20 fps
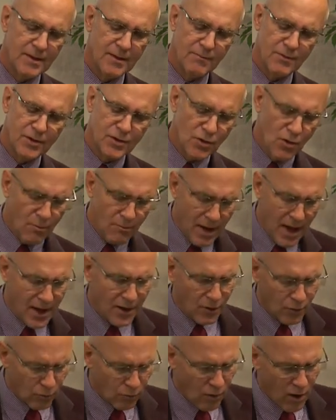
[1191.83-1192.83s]
But no
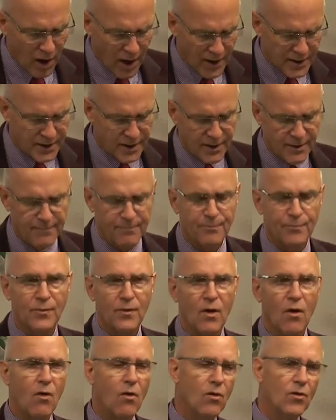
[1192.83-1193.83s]
matter what,
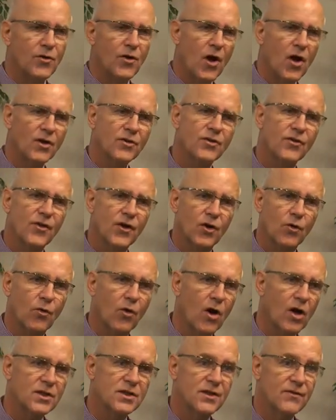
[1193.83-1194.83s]
hold on to the
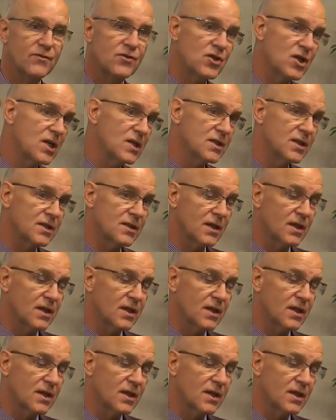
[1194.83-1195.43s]
cross of Jesus,